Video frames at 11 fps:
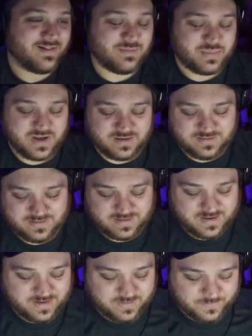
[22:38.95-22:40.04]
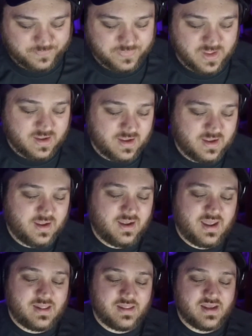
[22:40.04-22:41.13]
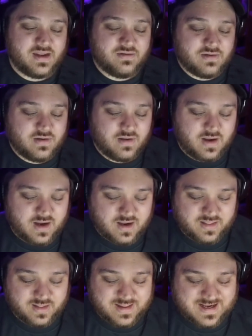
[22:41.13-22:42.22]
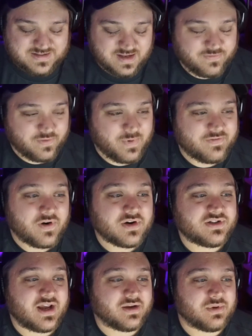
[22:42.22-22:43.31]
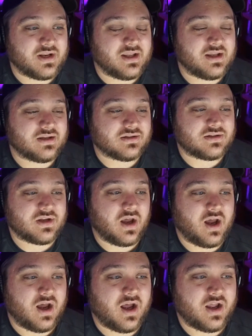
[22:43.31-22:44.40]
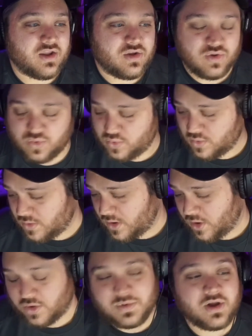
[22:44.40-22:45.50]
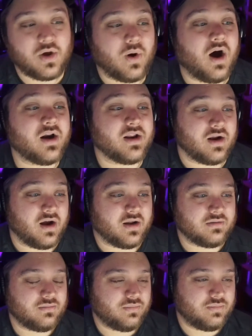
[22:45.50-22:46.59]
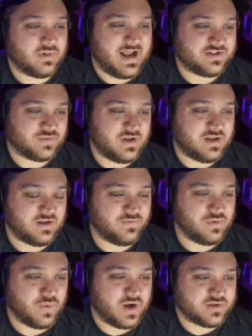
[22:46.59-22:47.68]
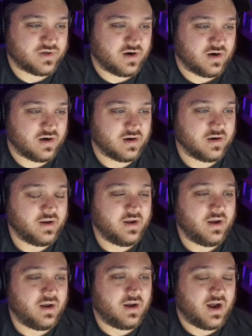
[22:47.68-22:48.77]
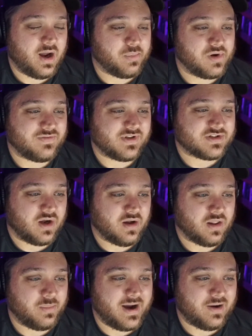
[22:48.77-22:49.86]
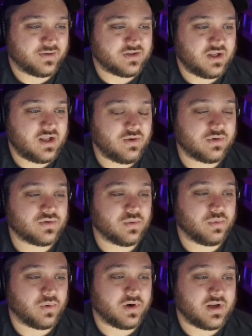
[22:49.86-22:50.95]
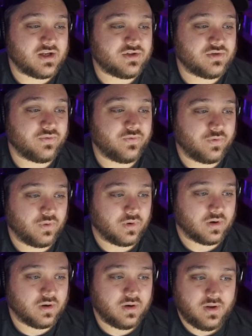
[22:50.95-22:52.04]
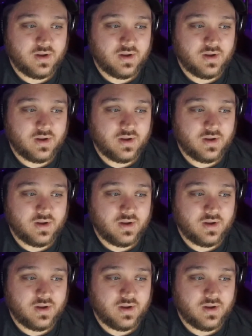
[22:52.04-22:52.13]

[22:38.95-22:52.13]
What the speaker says: Olympia. And then the last thing for my first segment is you heard me go on and on last week if you watched our previous haul about Heroes Reborn issue 4